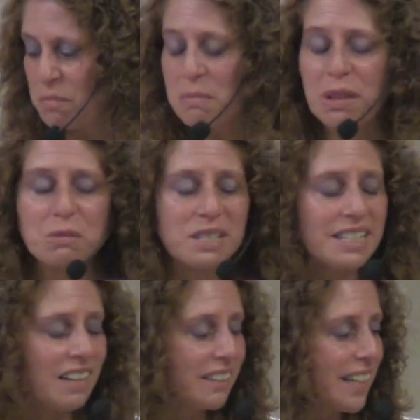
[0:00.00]
My mother was
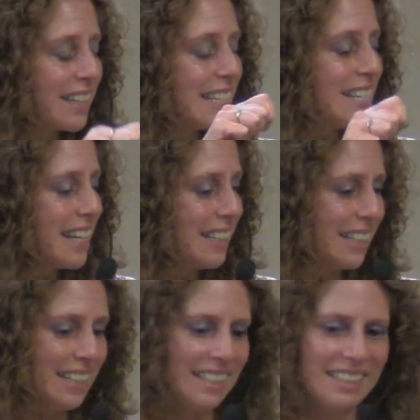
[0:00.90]
yelling at the day
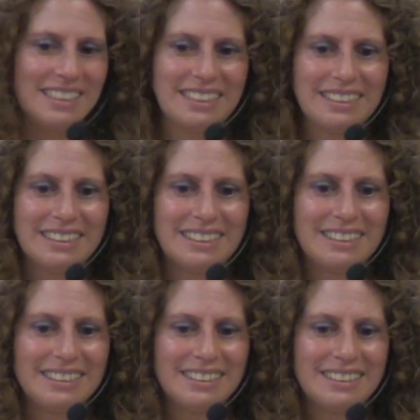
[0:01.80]
lady.
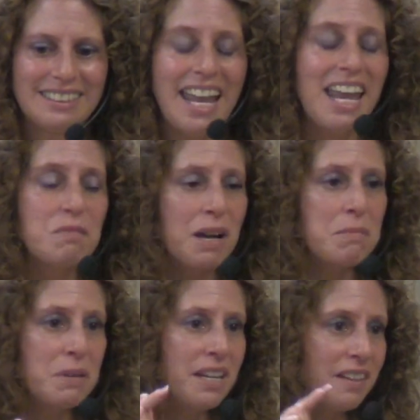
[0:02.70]
And
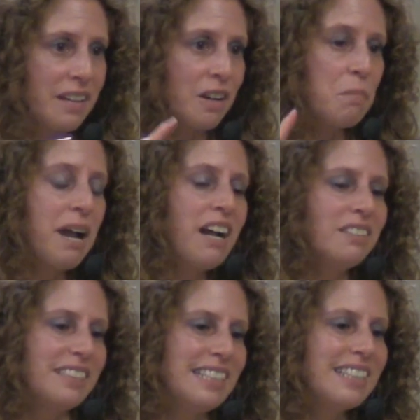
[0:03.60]
my being there
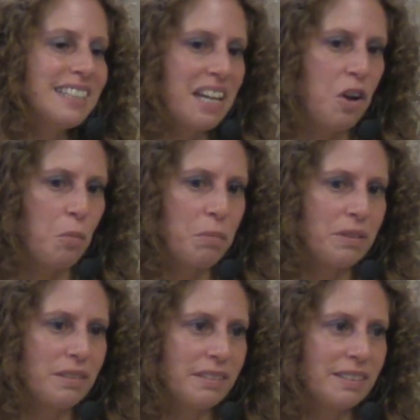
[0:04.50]
apparently didn't help.
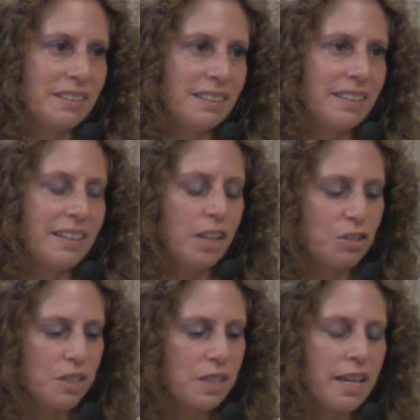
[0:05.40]
That
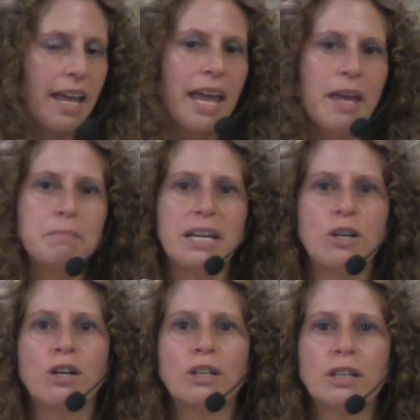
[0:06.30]
just
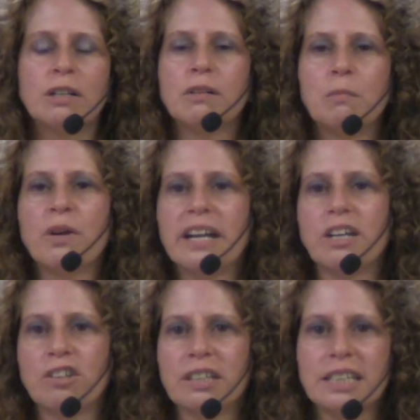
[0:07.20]
made her more
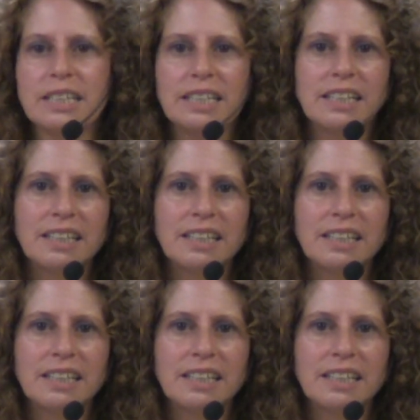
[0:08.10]
anxious.